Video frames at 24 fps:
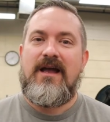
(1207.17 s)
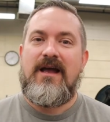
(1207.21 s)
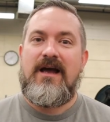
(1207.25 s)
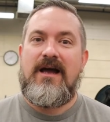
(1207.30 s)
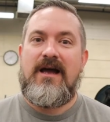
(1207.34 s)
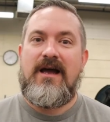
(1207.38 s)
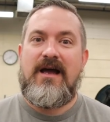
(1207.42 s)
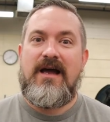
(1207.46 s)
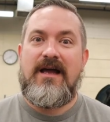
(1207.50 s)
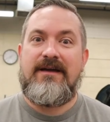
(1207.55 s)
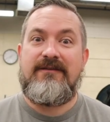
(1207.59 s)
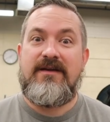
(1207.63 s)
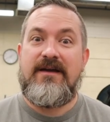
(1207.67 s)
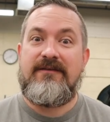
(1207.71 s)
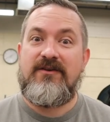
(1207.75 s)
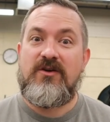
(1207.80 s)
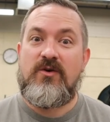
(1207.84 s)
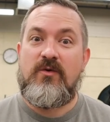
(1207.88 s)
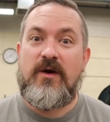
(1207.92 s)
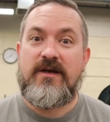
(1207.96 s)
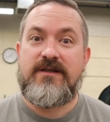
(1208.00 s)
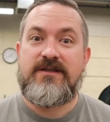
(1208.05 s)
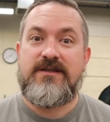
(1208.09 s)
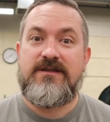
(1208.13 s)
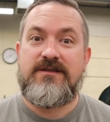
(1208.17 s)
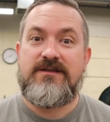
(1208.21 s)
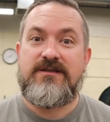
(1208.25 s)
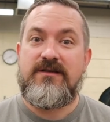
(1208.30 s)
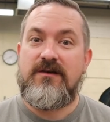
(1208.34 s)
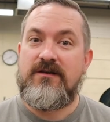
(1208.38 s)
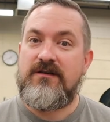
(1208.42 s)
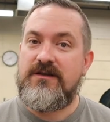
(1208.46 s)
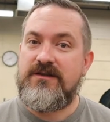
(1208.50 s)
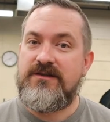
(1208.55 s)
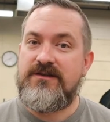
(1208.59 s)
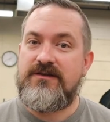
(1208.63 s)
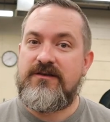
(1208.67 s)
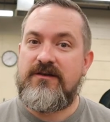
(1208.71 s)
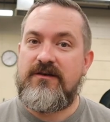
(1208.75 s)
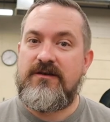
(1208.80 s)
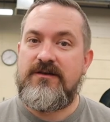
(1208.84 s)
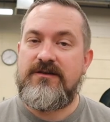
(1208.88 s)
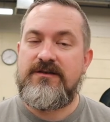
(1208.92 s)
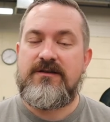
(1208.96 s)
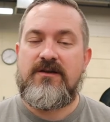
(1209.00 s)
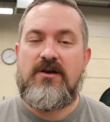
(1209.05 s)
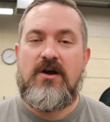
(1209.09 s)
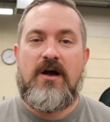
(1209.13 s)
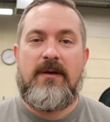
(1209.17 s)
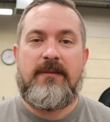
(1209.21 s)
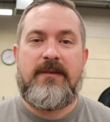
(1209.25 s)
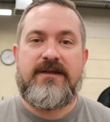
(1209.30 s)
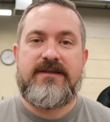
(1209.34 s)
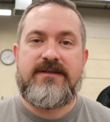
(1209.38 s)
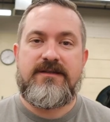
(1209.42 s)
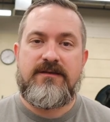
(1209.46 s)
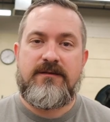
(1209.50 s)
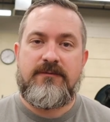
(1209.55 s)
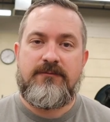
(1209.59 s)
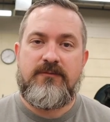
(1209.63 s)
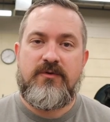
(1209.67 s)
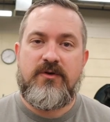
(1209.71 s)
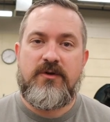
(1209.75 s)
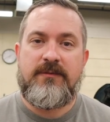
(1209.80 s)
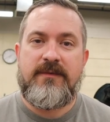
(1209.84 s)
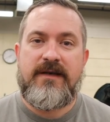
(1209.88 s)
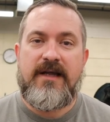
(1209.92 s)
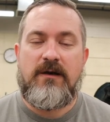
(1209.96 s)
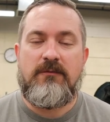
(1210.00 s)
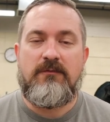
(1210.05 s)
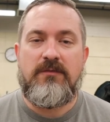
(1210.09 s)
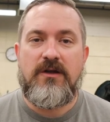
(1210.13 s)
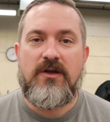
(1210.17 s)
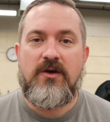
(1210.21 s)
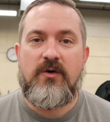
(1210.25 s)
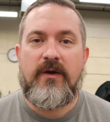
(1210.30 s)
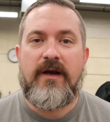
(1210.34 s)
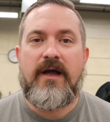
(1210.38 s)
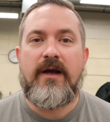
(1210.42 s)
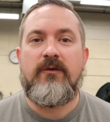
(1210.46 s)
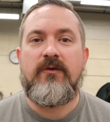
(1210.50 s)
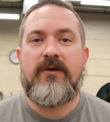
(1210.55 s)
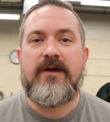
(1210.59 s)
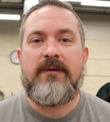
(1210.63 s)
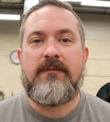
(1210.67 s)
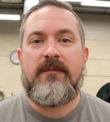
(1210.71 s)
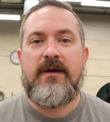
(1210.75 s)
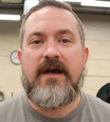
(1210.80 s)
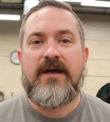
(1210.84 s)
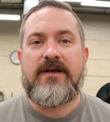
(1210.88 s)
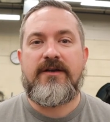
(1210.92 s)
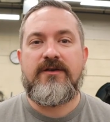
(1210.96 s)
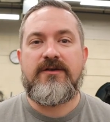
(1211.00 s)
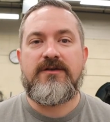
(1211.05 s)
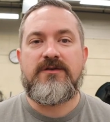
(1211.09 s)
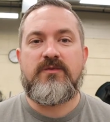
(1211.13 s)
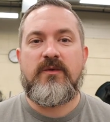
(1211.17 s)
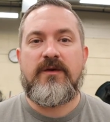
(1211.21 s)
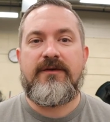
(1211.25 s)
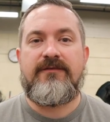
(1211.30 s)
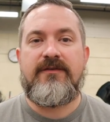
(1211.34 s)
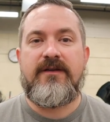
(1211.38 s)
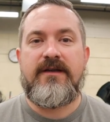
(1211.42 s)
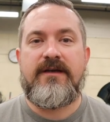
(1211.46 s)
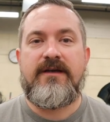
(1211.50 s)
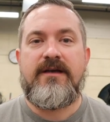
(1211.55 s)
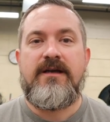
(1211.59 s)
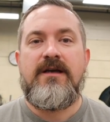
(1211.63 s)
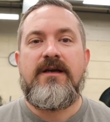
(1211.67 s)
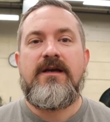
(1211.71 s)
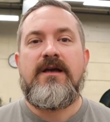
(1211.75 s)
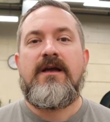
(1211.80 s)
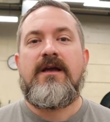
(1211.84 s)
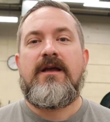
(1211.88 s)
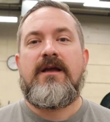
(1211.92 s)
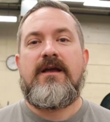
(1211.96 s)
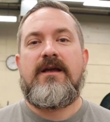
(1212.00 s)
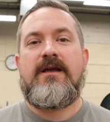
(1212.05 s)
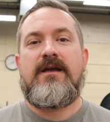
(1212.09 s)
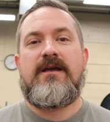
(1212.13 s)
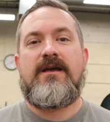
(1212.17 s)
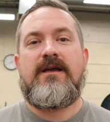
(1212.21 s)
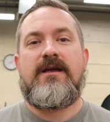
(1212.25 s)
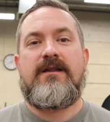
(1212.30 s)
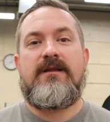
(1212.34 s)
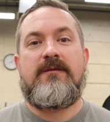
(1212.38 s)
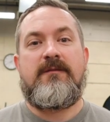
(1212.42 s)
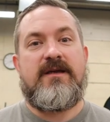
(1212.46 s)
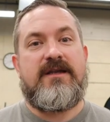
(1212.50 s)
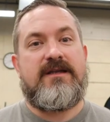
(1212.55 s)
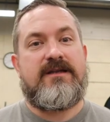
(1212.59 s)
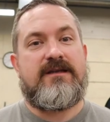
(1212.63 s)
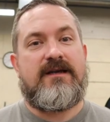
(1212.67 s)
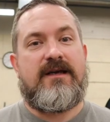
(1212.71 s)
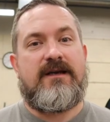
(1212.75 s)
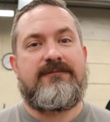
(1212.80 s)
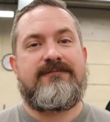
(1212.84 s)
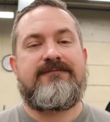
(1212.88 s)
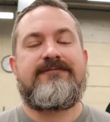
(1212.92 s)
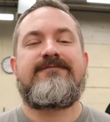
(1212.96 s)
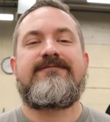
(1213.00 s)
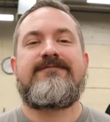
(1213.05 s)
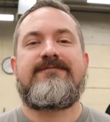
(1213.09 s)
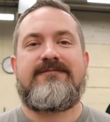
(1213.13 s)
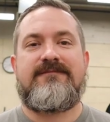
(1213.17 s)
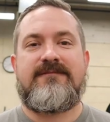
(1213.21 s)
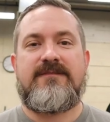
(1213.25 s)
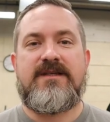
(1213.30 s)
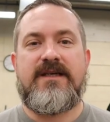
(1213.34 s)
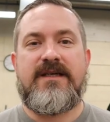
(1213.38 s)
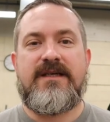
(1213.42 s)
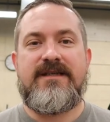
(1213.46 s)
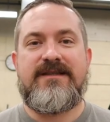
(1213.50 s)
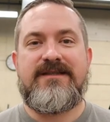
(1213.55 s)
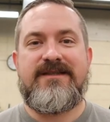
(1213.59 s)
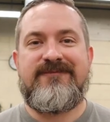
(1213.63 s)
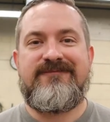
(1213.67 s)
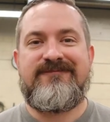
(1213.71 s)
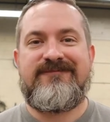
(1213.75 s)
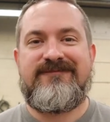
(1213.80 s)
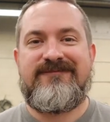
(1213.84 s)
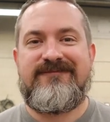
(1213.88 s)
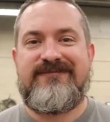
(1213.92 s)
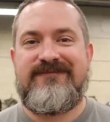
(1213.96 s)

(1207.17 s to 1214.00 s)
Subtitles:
If you have any questions, concerns, comments, put them down below and I will get back to you swiftly. In the meantime, take it easy.